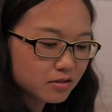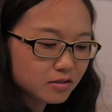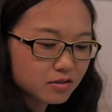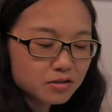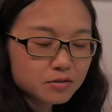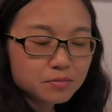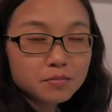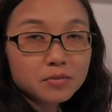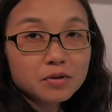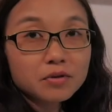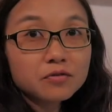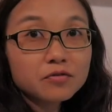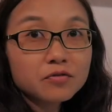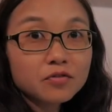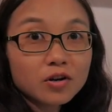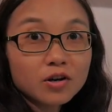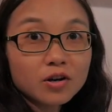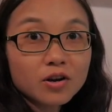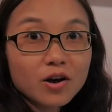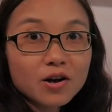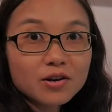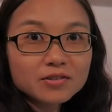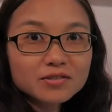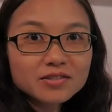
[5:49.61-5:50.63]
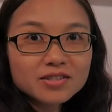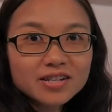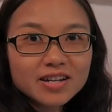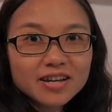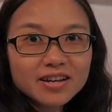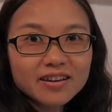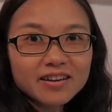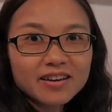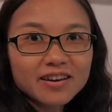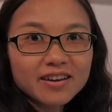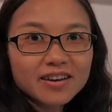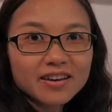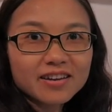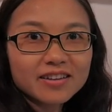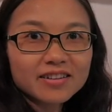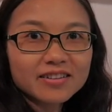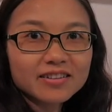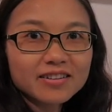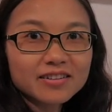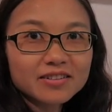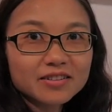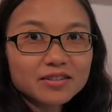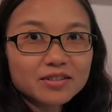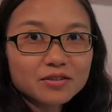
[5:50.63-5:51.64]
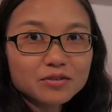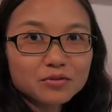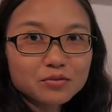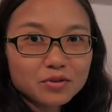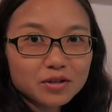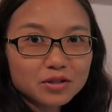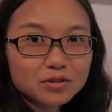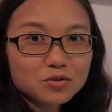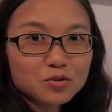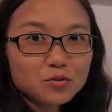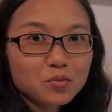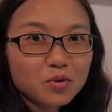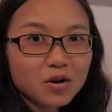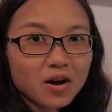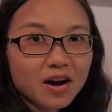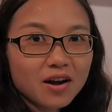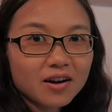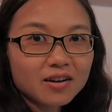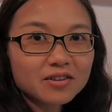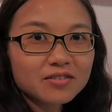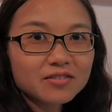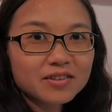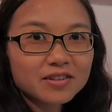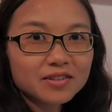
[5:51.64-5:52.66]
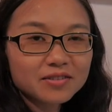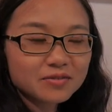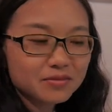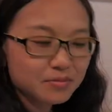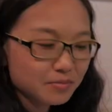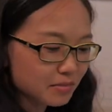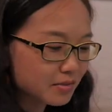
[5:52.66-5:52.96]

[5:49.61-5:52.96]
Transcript: It's been for a long day and I are super hungry.